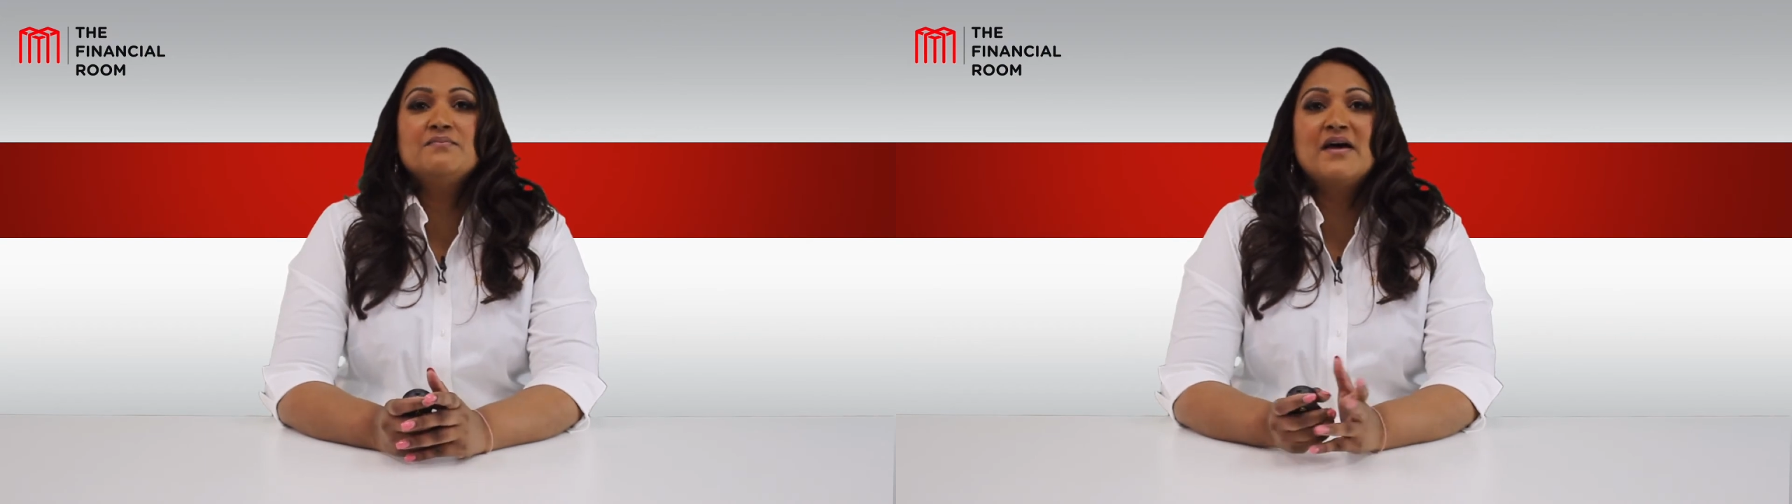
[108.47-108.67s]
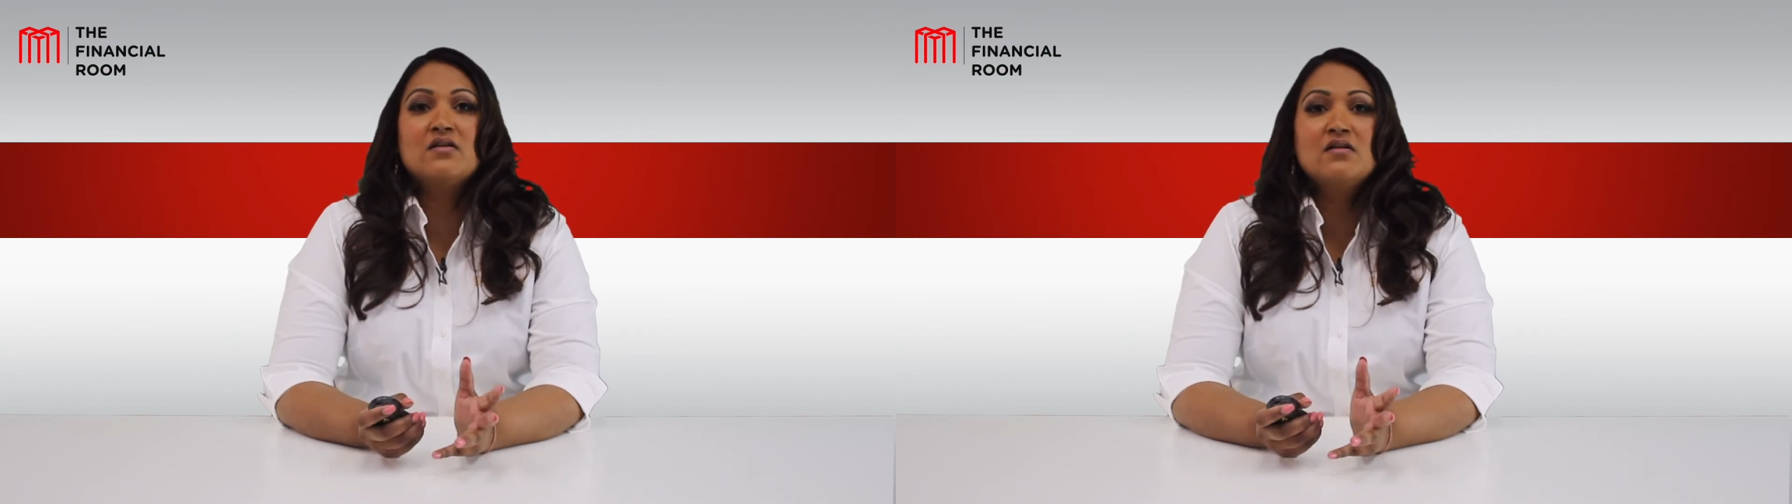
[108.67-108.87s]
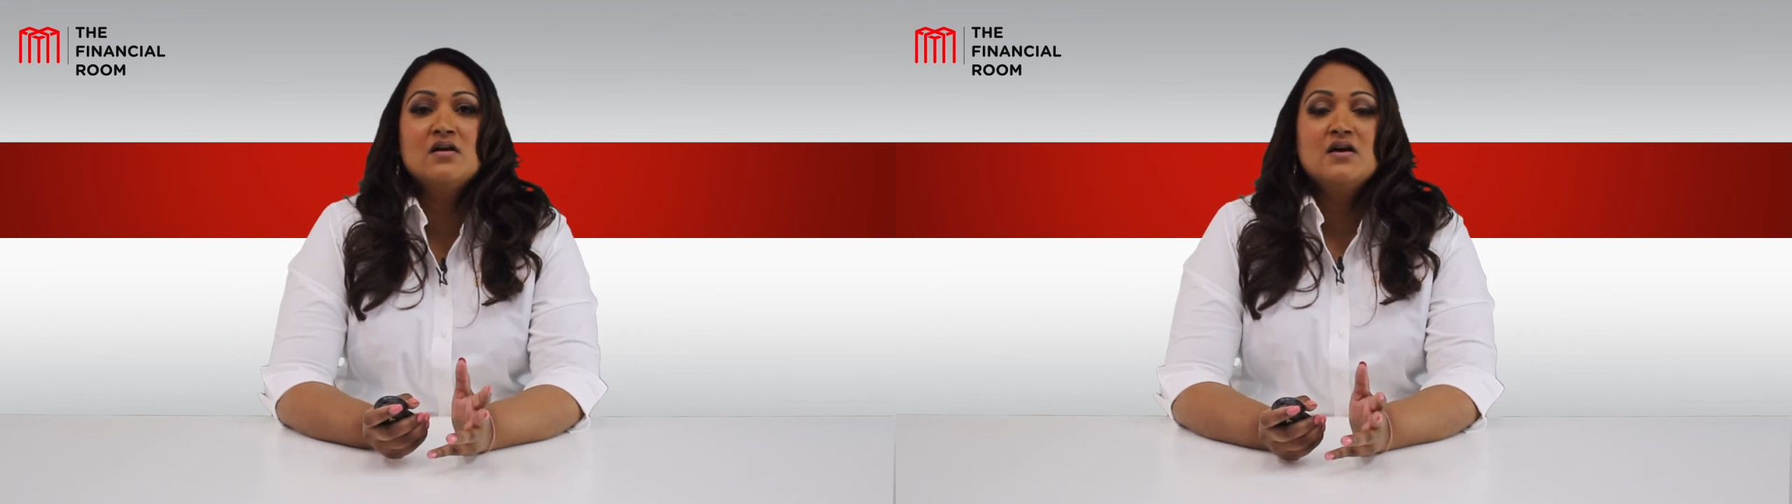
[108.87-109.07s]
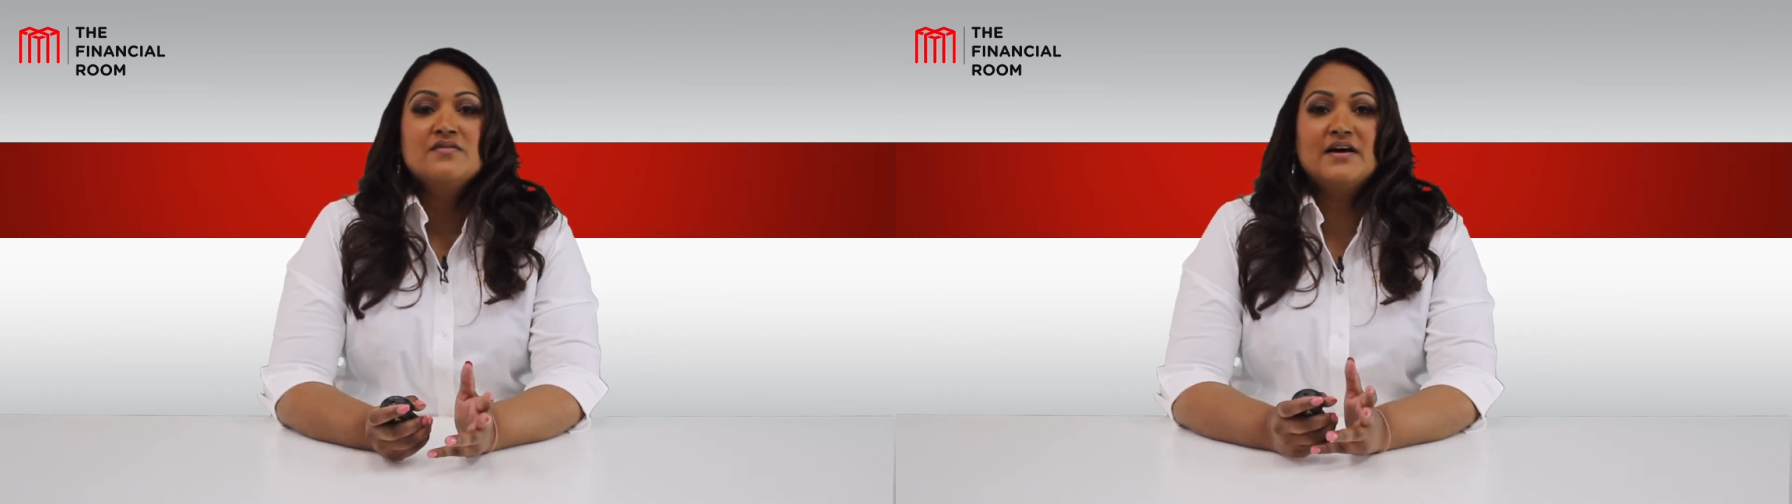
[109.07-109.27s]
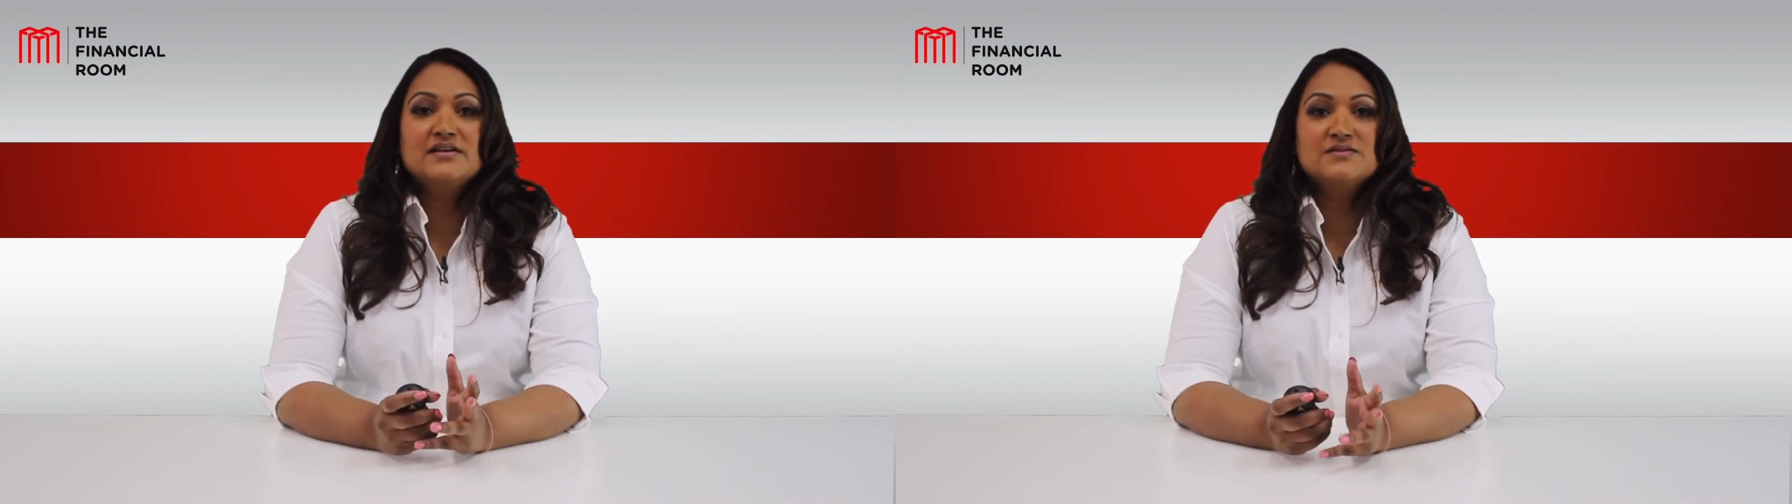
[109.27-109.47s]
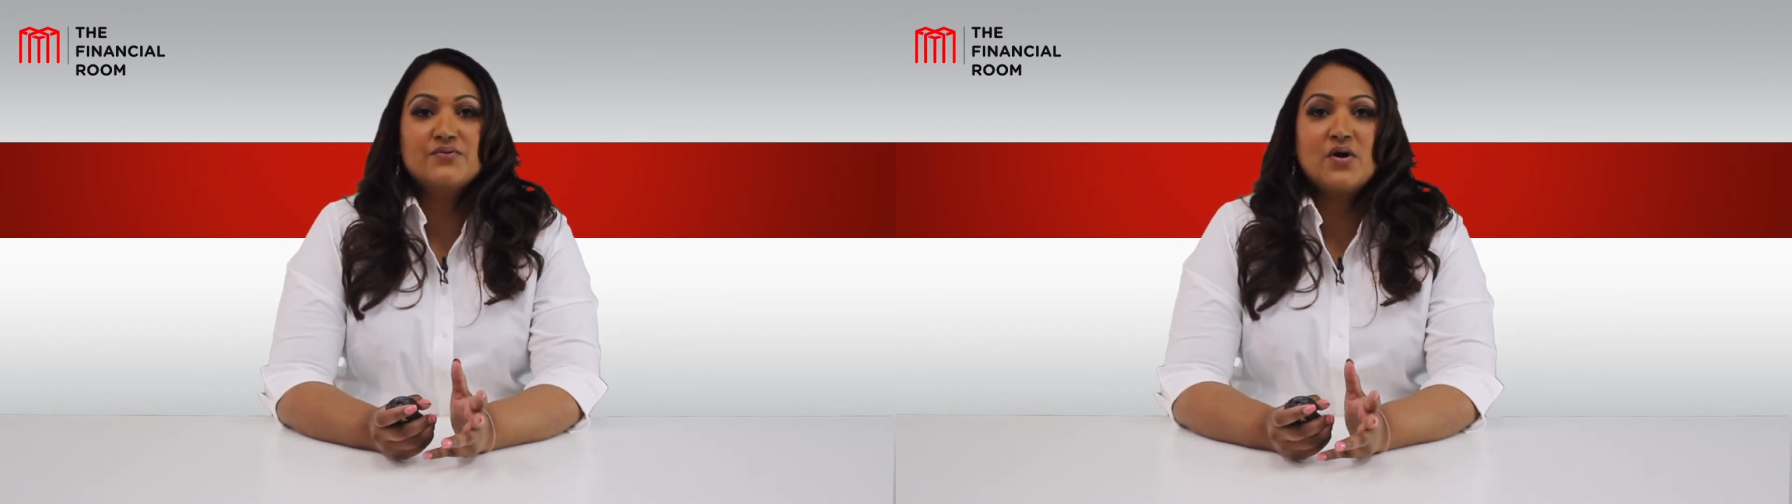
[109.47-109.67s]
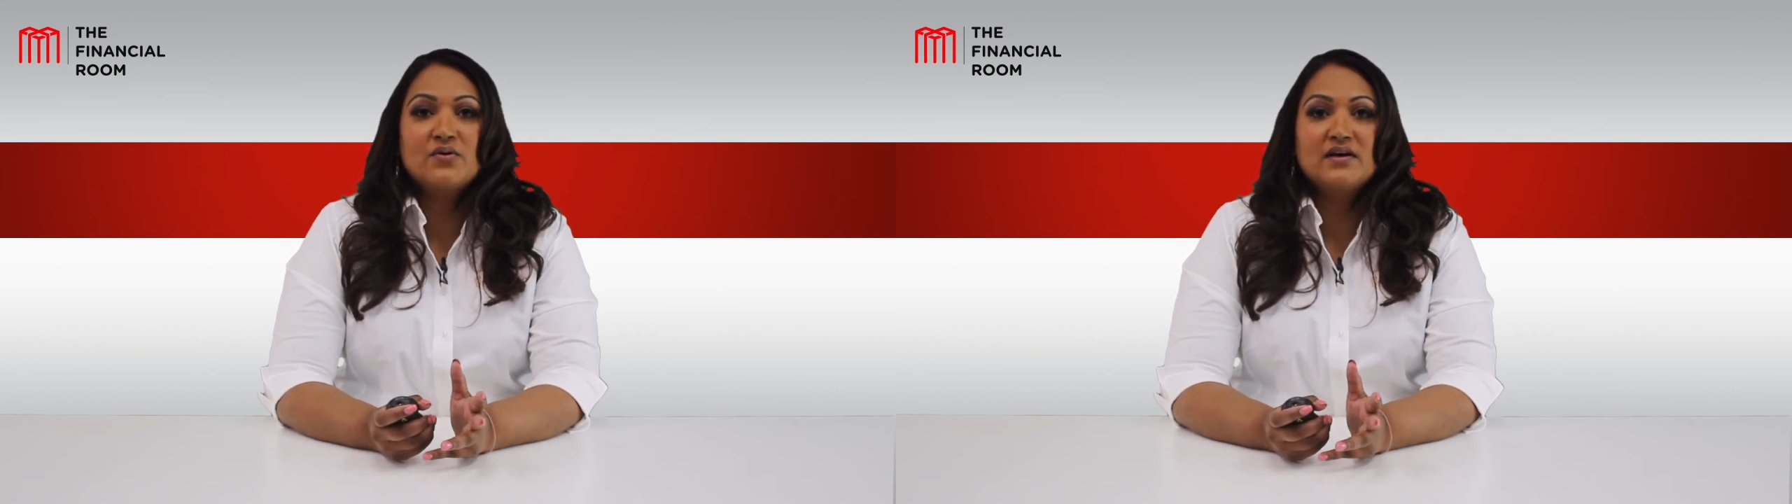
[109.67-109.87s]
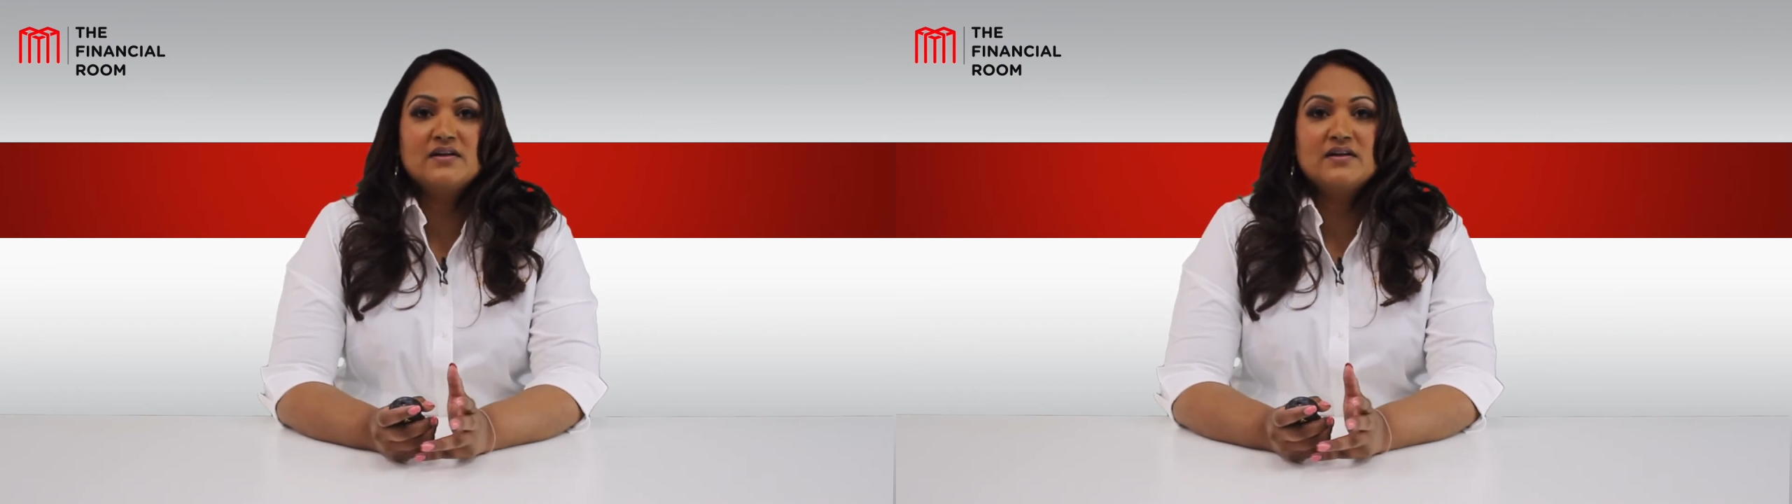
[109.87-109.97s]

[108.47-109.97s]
metal that is broken.